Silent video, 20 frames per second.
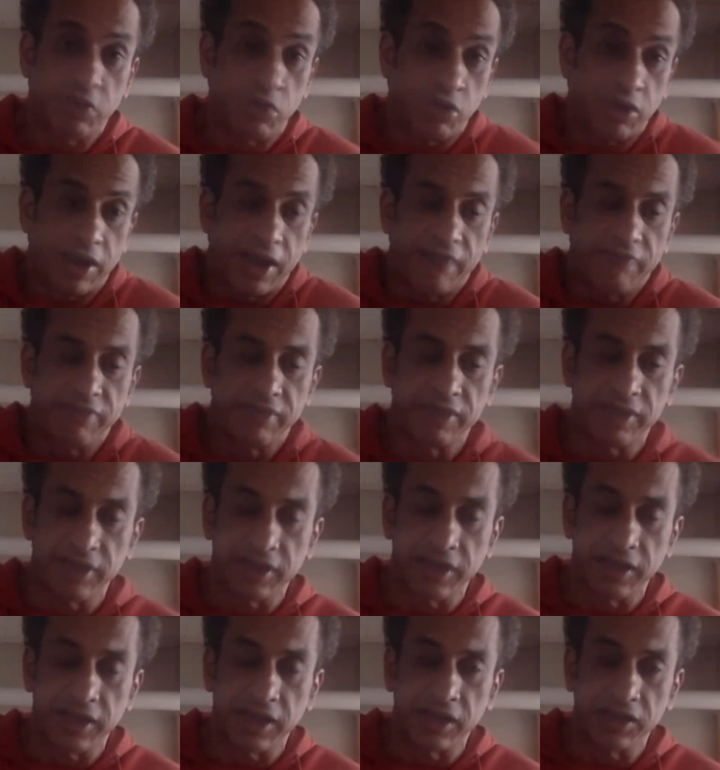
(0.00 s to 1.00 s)
or having
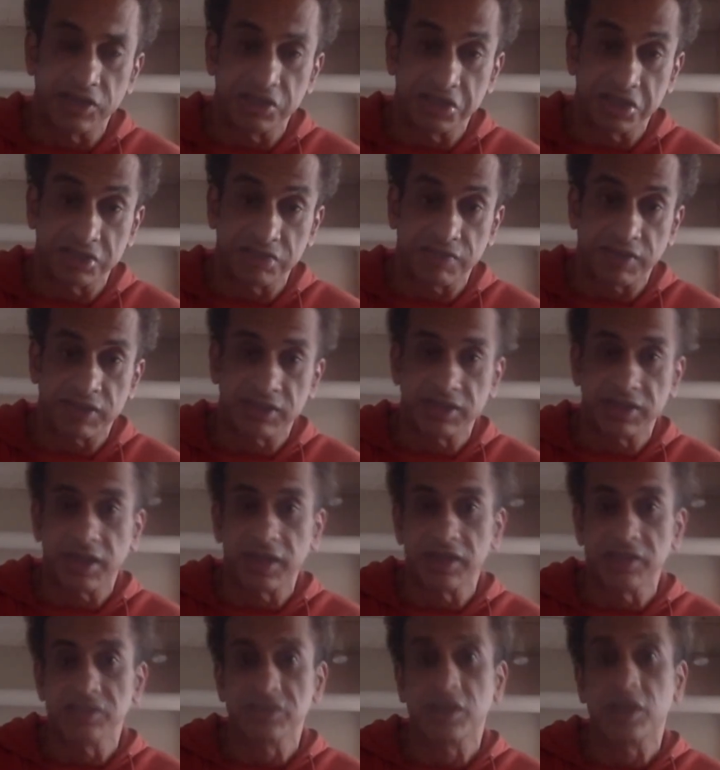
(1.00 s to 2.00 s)
in Algiers as far as
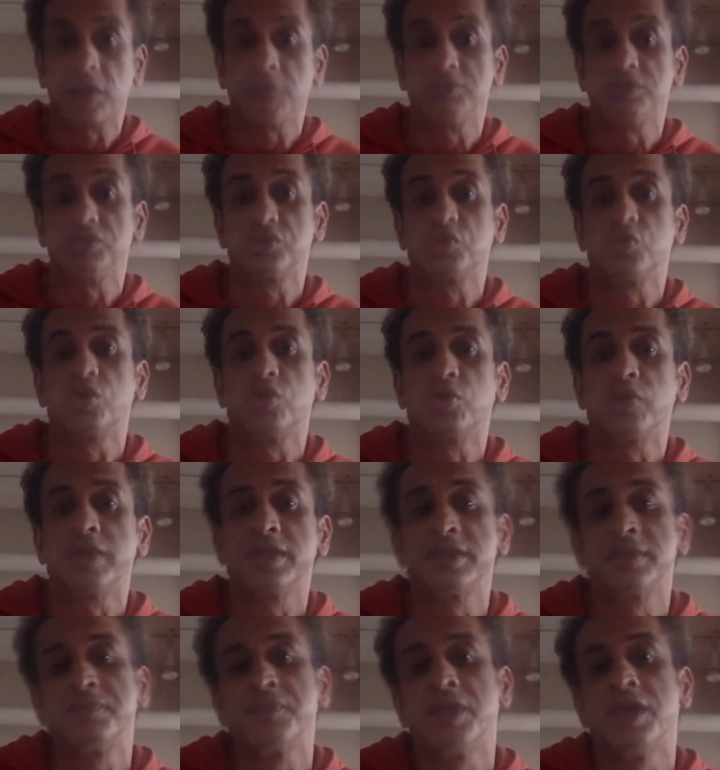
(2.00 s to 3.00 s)
scaling startups and so on, right?